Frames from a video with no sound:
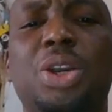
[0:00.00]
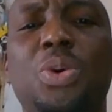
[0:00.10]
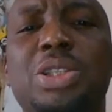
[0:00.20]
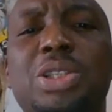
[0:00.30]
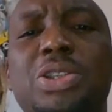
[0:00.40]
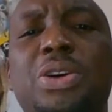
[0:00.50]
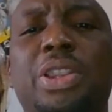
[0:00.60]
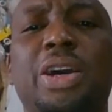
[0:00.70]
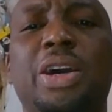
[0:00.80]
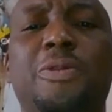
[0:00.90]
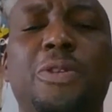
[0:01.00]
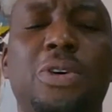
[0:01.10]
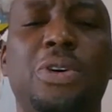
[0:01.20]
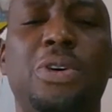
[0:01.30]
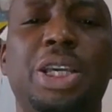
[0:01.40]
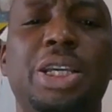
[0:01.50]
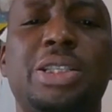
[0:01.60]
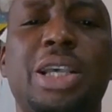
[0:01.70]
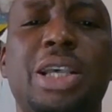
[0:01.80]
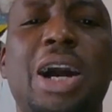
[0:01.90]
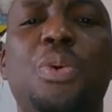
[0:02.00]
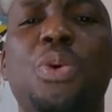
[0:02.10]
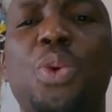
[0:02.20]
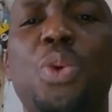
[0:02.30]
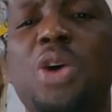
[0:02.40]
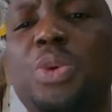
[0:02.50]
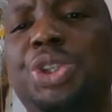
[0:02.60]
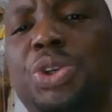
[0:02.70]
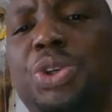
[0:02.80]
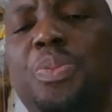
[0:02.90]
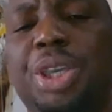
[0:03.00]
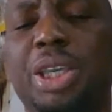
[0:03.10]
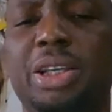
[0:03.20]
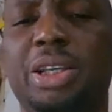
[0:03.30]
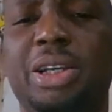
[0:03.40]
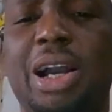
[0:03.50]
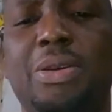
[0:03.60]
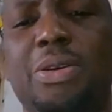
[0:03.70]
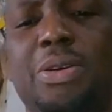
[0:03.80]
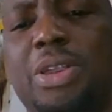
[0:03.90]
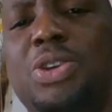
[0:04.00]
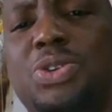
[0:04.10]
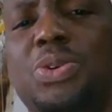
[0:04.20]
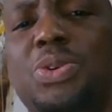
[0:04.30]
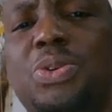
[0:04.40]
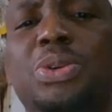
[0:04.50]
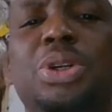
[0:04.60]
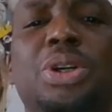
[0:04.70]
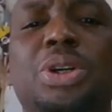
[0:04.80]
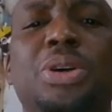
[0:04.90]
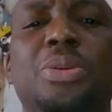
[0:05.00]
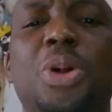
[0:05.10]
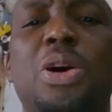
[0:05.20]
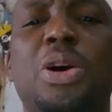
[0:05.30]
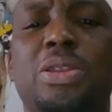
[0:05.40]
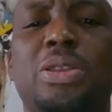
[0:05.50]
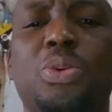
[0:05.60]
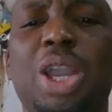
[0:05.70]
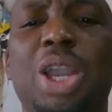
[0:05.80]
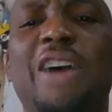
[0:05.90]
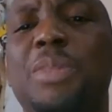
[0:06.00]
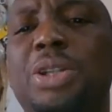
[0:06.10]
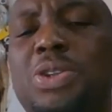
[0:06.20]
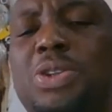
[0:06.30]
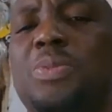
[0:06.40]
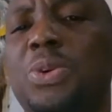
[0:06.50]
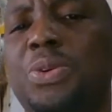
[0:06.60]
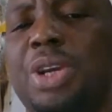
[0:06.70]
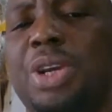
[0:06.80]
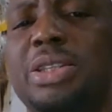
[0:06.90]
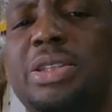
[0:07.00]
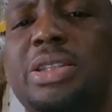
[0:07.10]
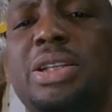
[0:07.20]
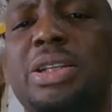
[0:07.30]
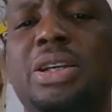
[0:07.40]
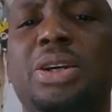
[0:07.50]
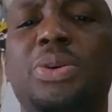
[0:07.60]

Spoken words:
The question, therefore, is, are we where we should be? I don't think so, but we have made some progress.